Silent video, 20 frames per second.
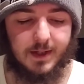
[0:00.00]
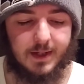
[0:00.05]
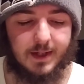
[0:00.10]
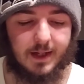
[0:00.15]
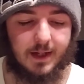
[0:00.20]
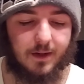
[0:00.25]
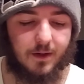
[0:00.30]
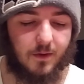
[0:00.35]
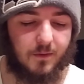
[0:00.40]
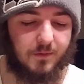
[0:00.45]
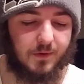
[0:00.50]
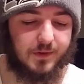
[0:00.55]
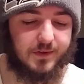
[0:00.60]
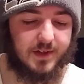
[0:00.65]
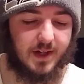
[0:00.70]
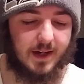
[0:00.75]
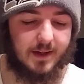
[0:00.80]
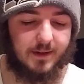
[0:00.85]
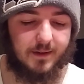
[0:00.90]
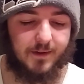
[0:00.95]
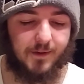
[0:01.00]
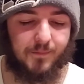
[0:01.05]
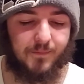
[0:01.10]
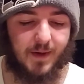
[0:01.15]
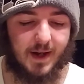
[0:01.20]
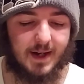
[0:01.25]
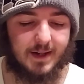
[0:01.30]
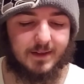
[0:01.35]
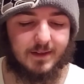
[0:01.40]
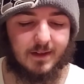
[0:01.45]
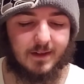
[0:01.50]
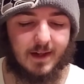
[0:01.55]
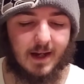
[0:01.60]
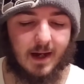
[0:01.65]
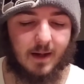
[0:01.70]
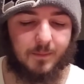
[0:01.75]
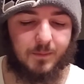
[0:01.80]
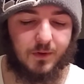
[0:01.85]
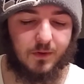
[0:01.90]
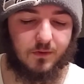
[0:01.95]
and oversight of the fact that
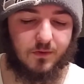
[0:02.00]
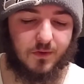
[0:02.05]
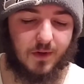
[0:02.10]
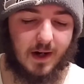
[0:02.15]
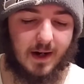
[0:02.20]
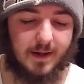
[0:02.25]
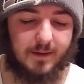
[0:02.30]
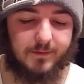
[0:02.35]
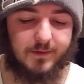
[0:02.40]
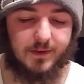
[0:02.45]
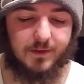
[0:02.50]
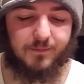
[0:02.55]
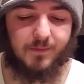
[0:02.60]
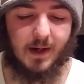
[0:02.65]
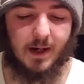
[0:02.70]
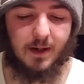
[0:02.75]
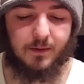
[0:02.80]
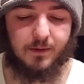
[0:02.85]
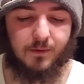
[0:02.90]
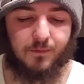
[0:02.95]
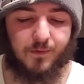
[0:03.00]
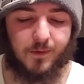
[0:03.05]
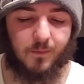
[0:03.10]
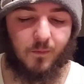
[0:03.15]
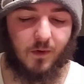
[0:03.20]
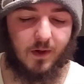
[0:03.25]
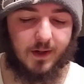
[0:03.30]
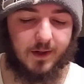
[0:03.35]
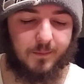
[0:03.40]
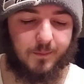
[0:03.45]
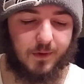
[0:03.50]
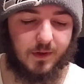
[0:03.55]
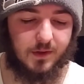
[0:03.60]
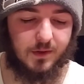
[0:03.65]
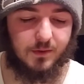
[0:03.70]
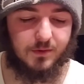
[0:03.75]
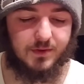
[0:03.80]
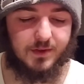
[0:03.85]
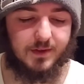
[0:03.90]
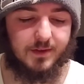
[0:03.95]
capital drives its value from what it
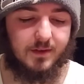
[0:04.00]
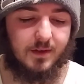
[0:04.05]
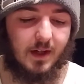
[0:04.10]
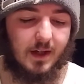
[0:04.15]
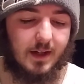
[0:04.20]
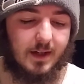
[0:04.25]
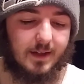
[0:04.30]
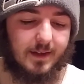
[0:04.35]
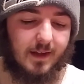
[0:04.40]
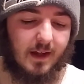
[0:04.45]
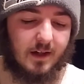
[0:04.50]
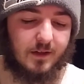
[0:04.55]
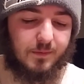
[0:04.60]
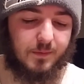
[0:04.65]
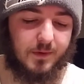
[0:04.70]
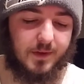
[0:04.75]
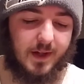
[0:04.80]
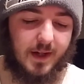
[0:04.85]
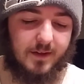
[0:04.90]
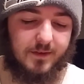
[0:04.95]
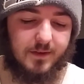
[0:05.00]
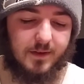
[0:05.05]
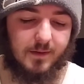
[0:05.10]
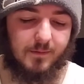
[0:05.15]
produces. The explanation of